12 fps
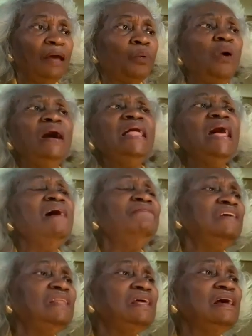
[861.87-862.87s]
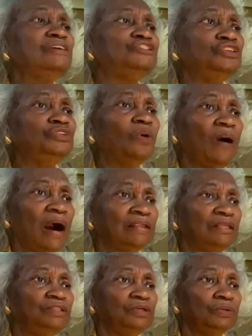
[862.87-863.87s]
And whatever it is you know
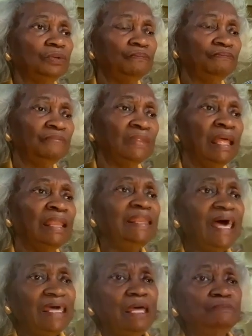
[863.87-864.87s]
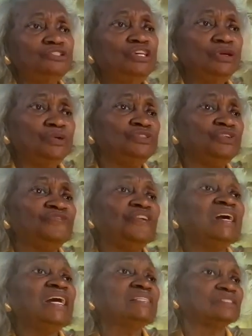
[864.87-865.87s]
how to do, let him use
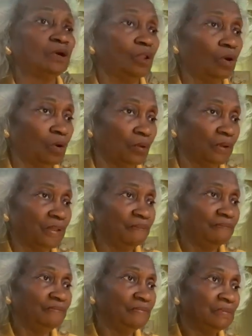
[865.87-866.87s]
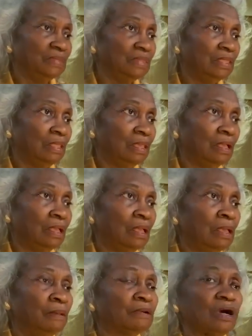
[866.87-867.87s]
you for his glory.
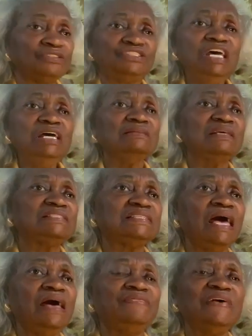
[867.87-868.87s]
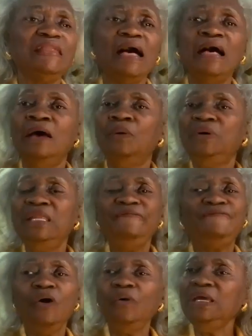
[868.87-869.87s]
Because Jesus said that
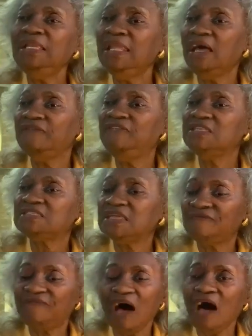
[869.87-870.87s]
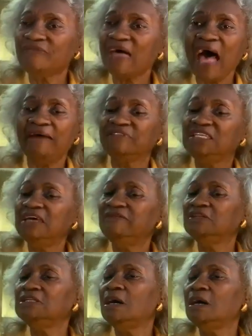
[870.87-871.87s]
when he, before he left, he said, Father, I've
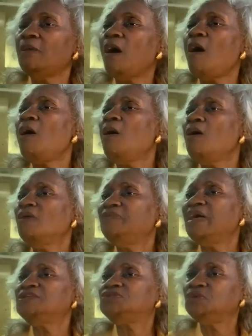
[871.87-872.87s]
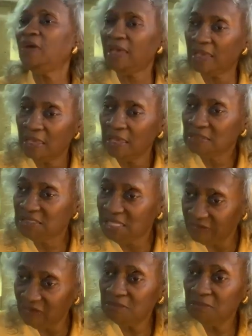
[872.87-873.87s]
given them all that you had
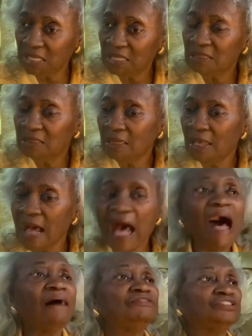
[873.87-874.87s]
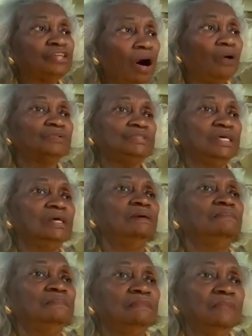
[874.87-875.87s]
given me. I've taught
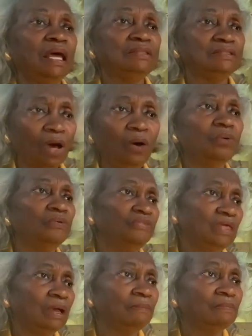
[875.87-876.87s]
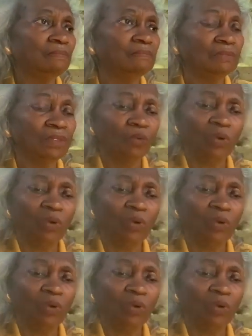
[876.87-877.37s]
them and told them